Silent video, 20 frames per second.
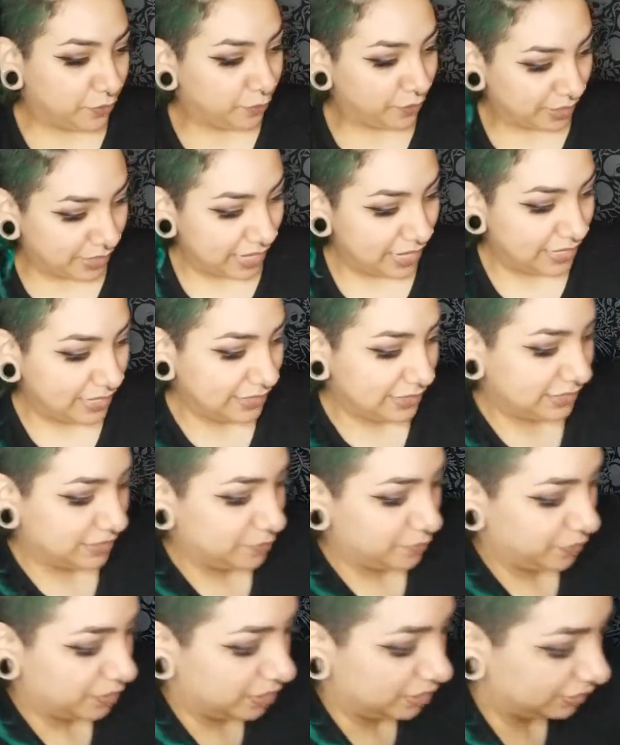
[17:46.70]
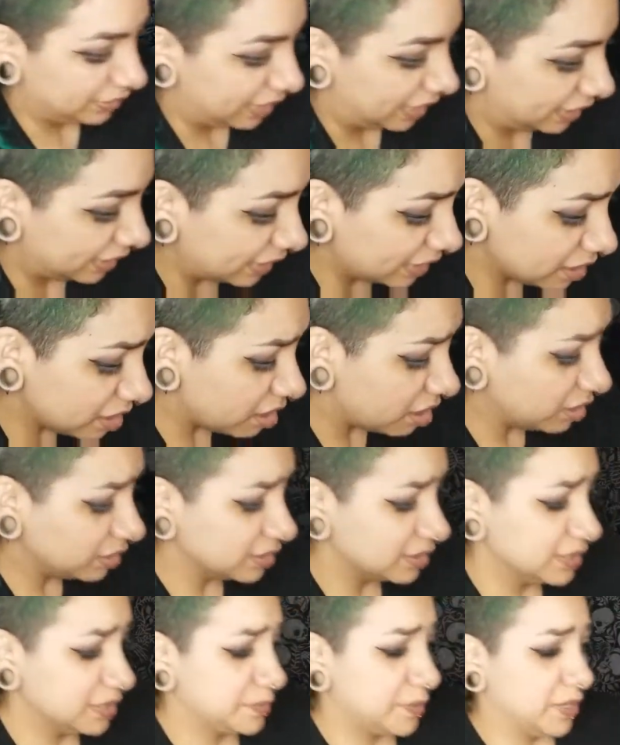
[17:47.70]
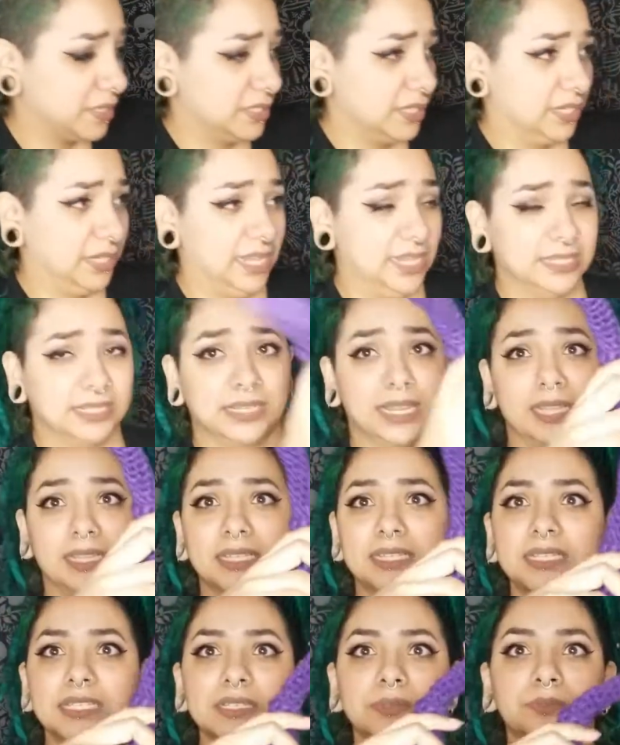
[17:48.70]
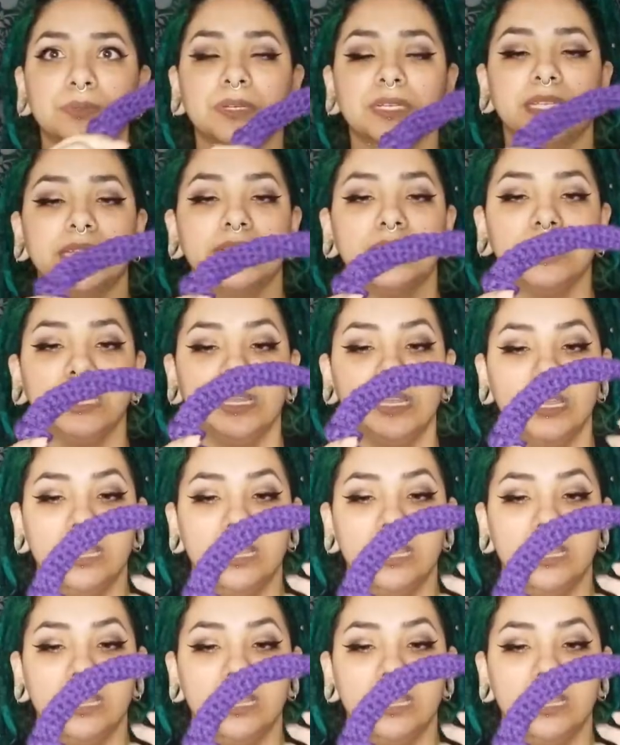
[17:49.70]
We're getting somewhere on that. And I got all of this part done last night. This is really,